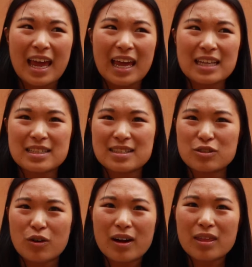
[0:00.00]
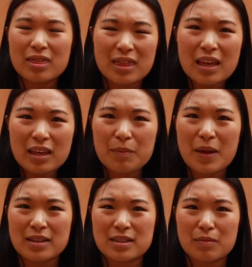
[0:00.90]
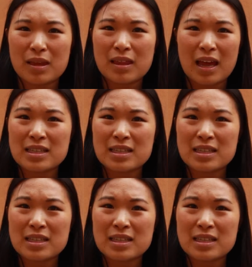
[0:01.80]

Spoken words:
it's trying to think about something that